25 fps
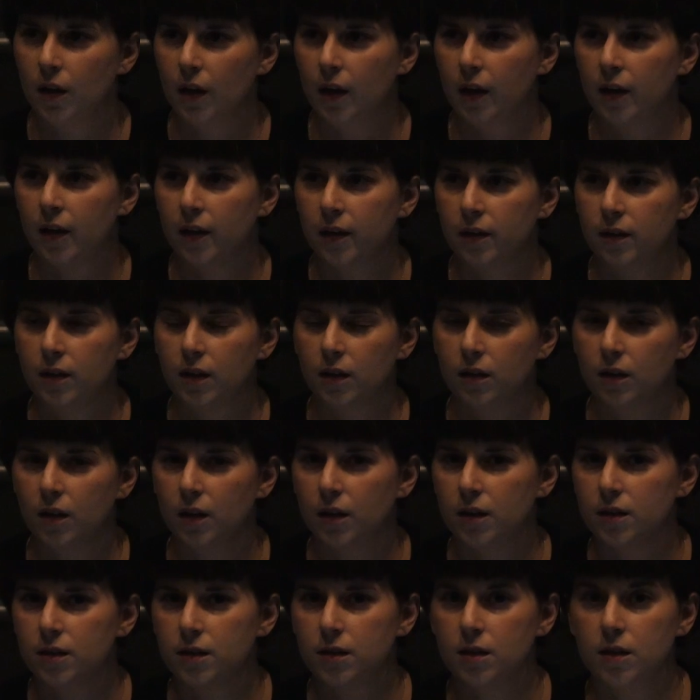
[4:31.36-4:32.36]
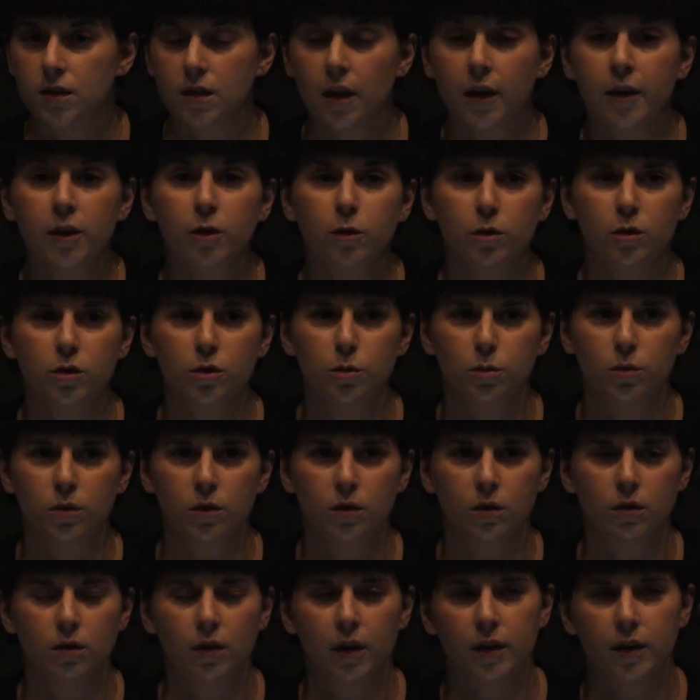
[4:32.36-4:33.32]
And I think that as designers, we're,